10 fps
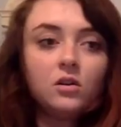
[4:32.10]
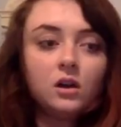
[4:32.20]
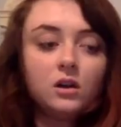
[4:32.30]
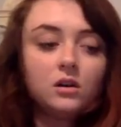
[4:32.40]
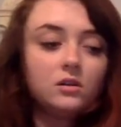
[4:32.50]

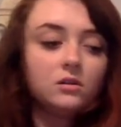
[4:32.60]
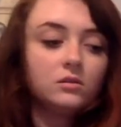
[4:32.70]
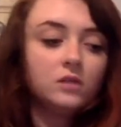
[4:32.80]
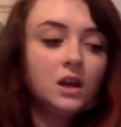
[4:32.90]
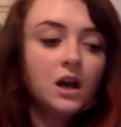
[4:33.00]

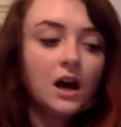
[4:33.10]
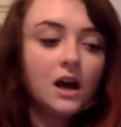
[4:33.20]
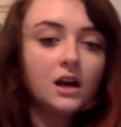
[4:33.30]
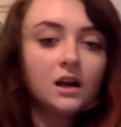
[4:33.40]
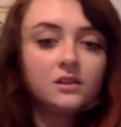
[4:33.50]
oh,
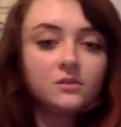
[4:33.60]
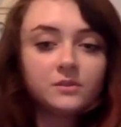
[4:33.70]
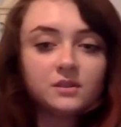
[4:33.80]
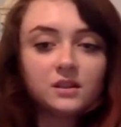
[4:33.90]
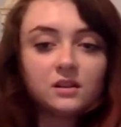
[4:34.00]
I
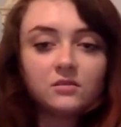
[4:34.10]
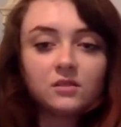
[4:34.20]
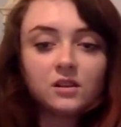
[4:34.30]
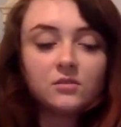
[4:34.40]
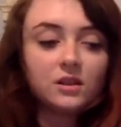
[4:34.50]
100%
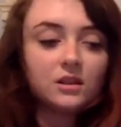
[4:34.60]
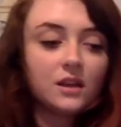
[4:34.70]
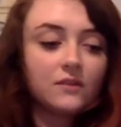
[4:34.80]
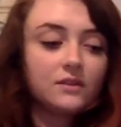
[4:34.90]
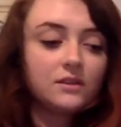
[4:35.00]
agree with
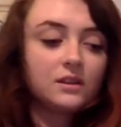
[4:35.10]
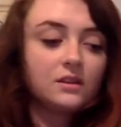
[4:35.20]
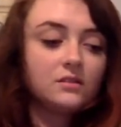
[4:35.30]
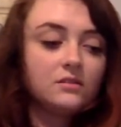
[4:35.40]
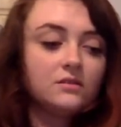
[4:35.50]

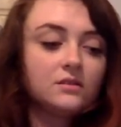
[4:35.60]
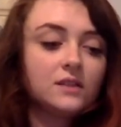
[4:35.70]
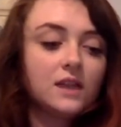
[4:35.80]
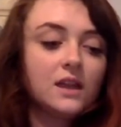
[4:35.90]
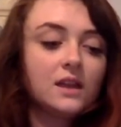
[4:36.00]
everything you're
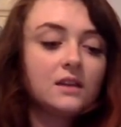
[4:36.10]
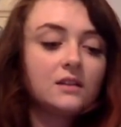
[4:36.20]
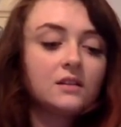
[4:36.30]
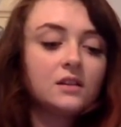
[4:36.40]
saying.